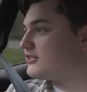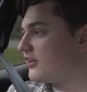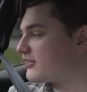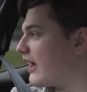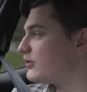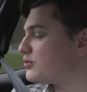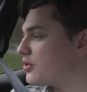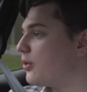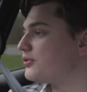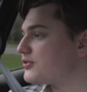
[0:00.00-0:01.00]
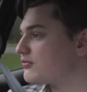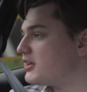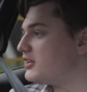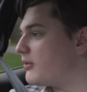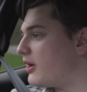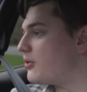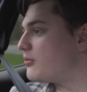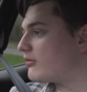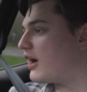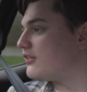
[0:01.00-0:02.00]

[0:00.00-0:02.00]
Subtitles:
does handle corners really well,